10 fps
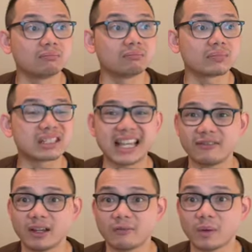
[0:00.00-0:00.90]

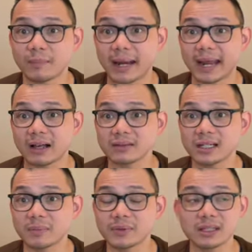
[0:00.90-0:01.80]
saving for my house
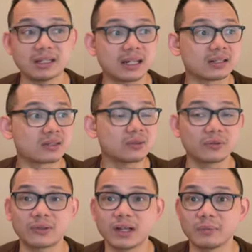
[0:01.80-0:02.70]
deposit, and
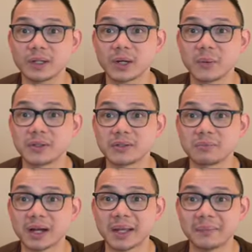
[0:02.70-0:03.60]
2/3 will go into
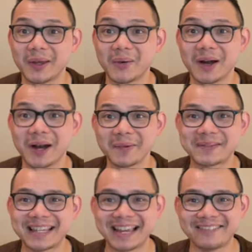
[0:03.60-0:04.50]
my pedal harp
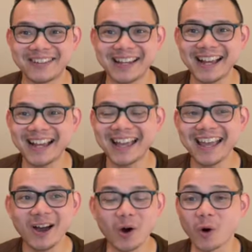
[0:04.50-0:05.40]
saving,
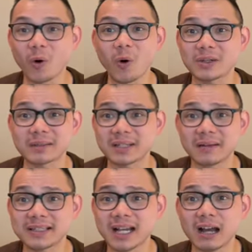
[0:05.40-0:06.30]
or
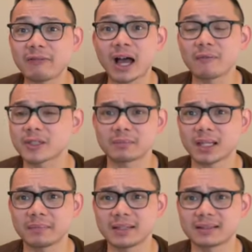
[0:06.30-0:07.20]
sometimes it's half, or
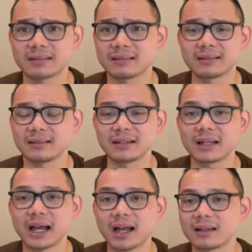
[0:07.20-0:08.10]
sometimes
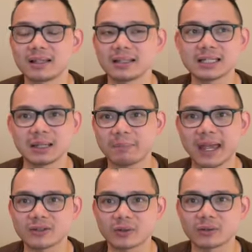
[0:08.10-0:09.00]
it
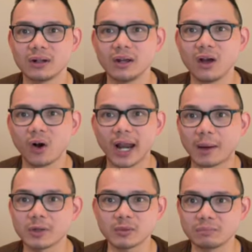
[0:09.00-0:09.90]
depends on how
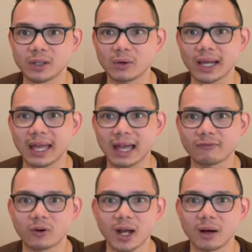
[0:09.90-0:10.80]
much bill I have,
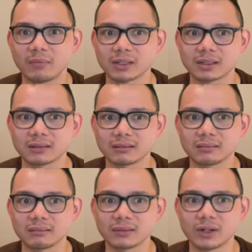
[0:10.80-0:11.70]
or how much,
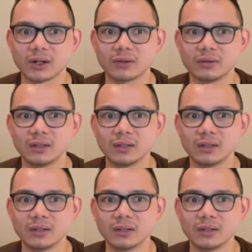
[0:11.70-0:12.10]
you know,